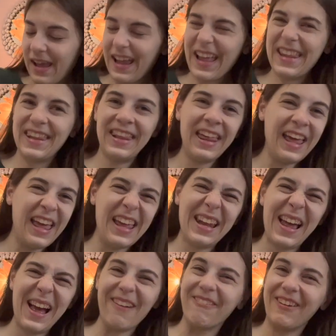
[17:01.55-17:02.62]
And
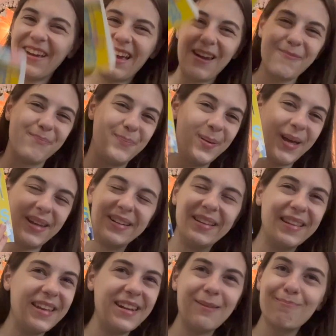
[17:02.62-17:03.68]
then I read Better Than
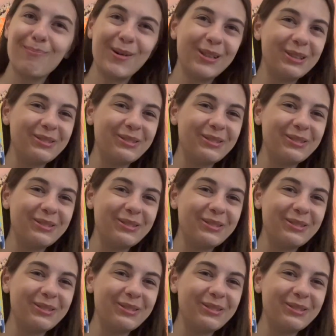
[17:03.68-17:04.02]
the